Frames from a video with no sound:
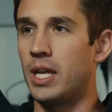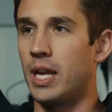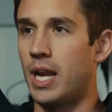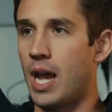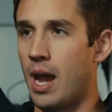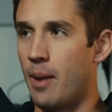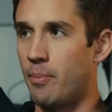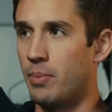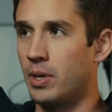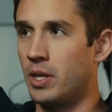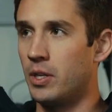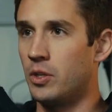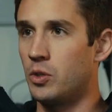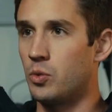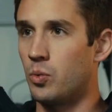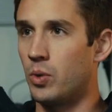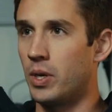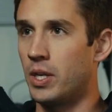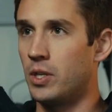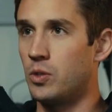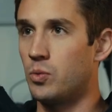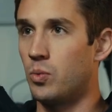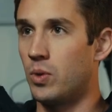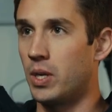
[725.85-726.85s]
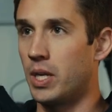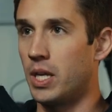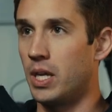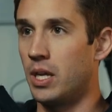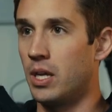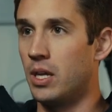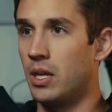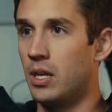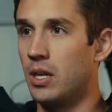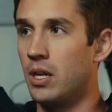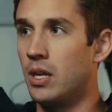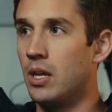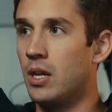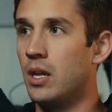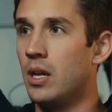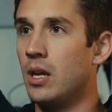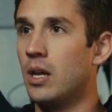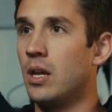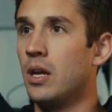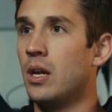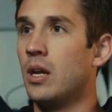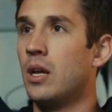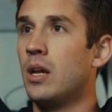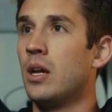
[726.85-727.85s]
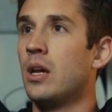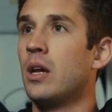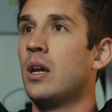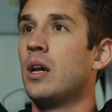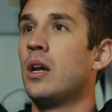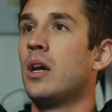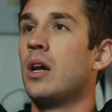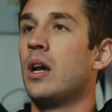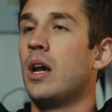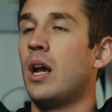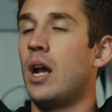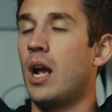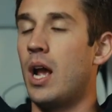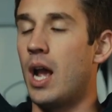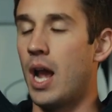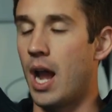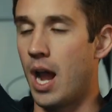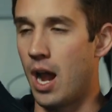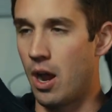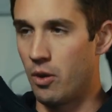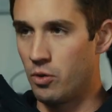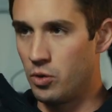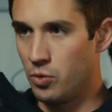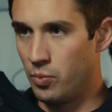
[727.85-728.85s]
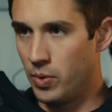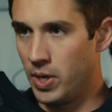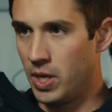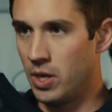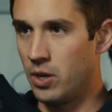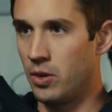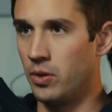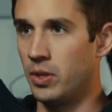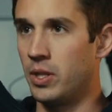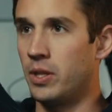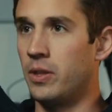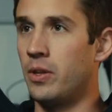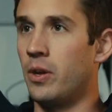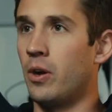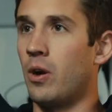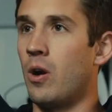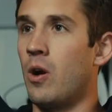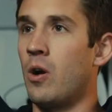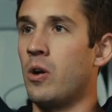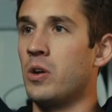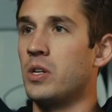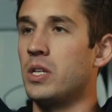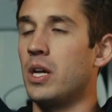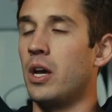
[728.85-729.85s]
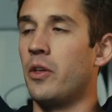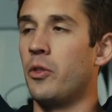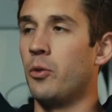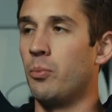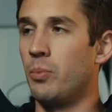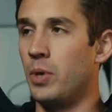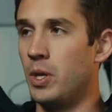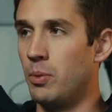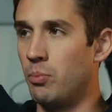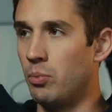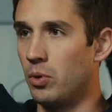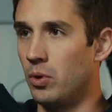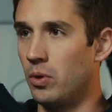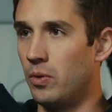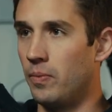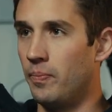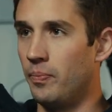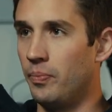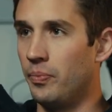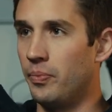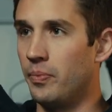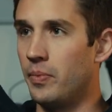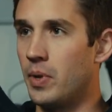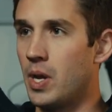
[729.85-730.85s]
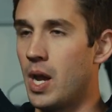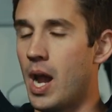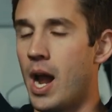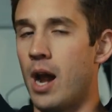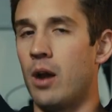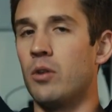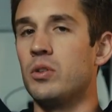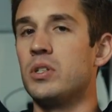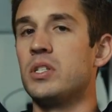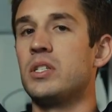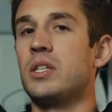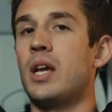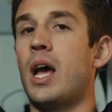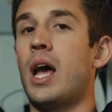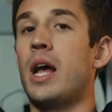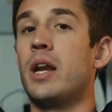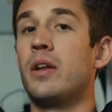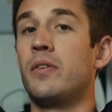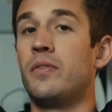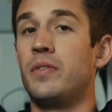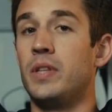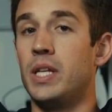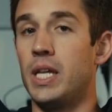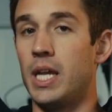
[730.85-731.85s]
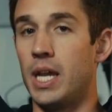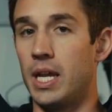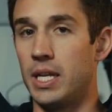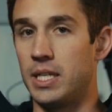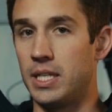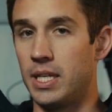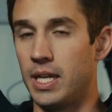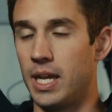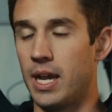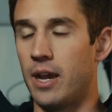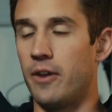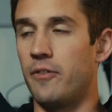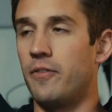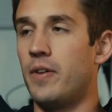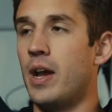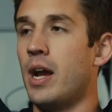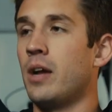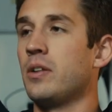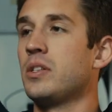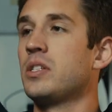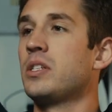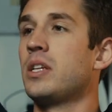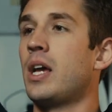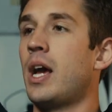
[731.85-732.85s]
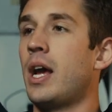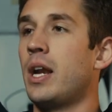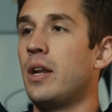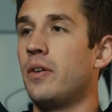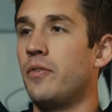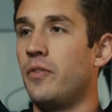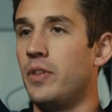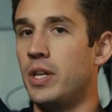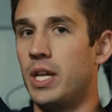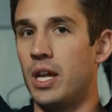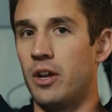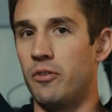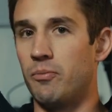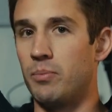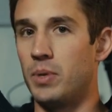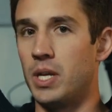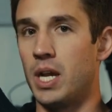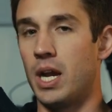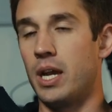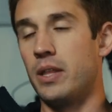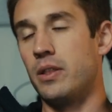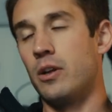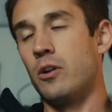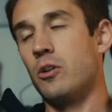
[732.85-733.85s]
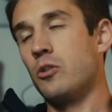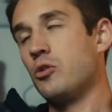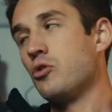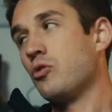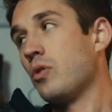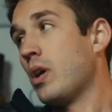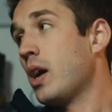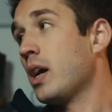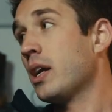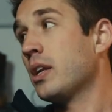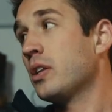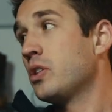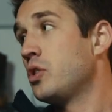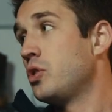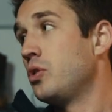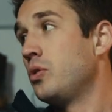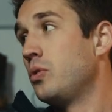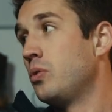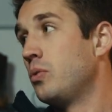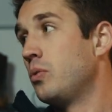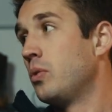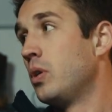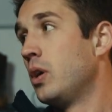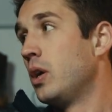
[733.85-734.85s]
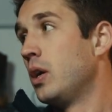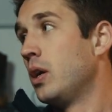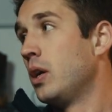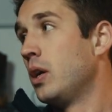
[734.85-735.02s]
that happened in 2020. How do we know that there aren't other people outside of the ATF, outside of the FBI, that are trying to